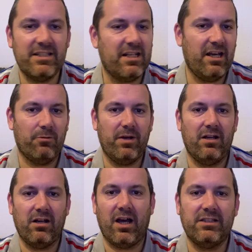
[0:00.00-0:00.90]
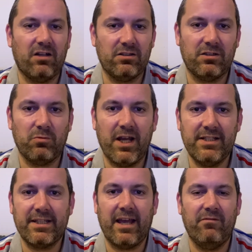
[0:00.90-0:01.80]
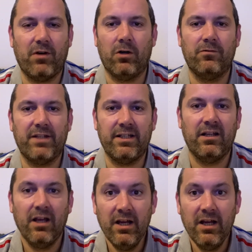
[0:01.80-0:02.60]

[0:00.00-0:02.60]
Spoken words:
a little bit of light-hearted way to get involved in